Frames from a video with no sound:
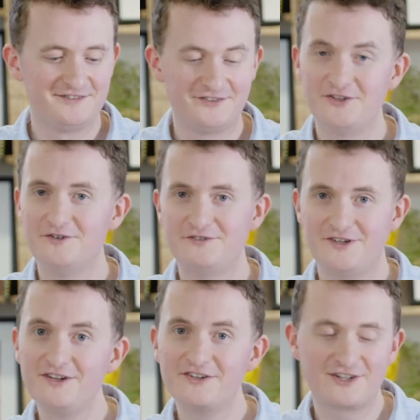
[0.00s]
So
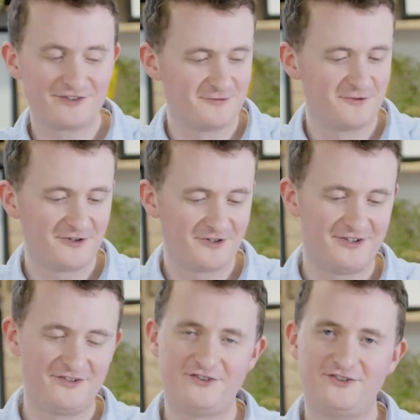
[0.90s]
now let's get to work
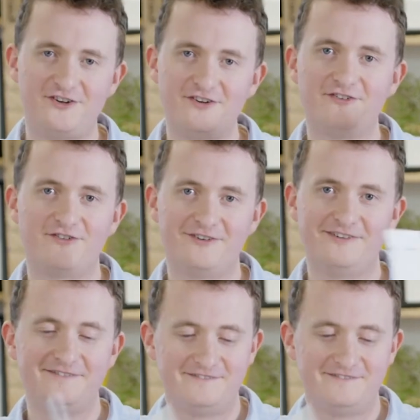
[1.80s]
and start our drawing.